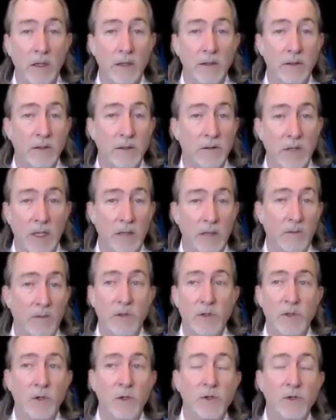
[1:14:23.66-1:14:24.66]
because I
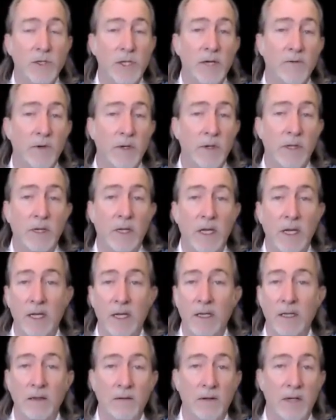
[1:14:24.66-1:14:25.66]
searched
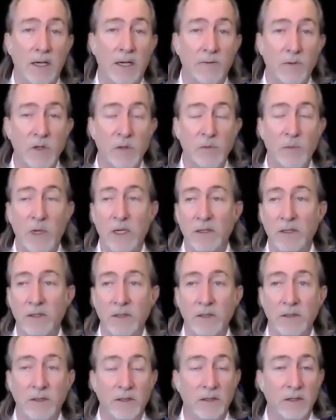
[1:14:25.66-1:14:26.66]
everything and got
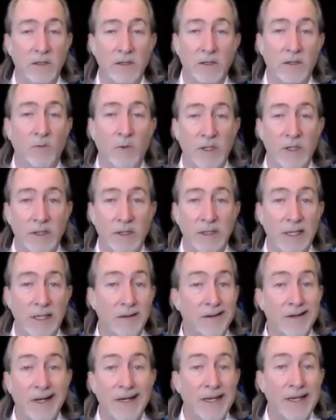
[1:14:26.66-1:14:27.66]
responses and it just wasn't
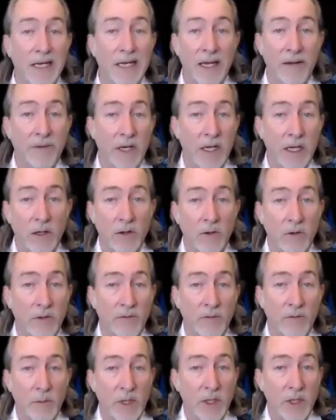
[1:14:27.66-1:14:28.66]
there, and I didn't have any other
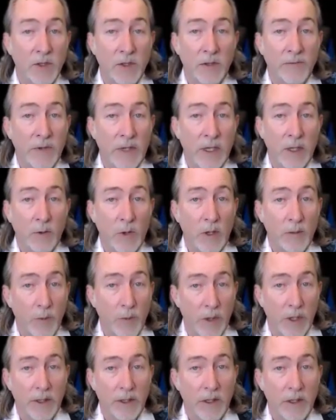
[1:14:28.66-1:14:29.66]
information to follow
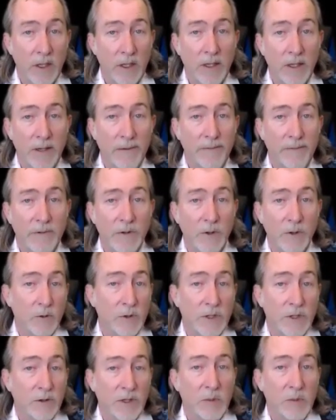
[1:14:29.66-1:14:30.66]
up with. So it
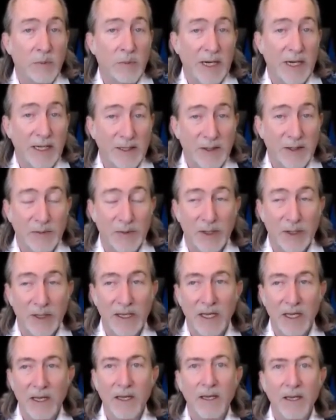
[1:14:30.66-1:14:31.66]
was nearly
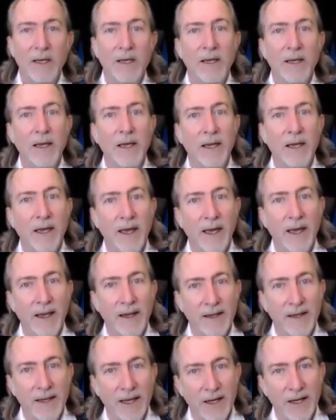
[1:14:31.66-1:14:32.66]
impossible.
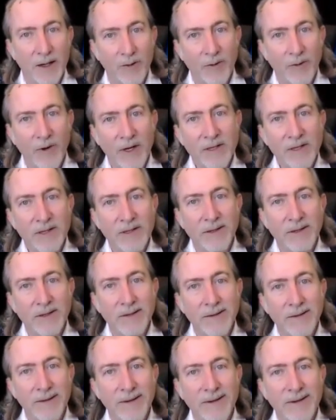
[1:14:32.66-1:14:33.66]
And yet it
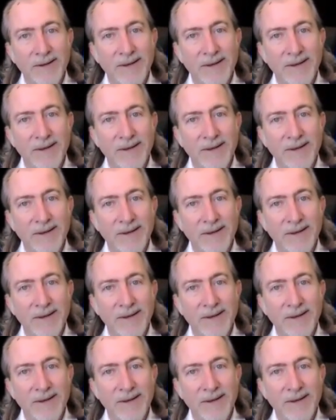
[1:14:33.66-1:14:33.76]
wasn't.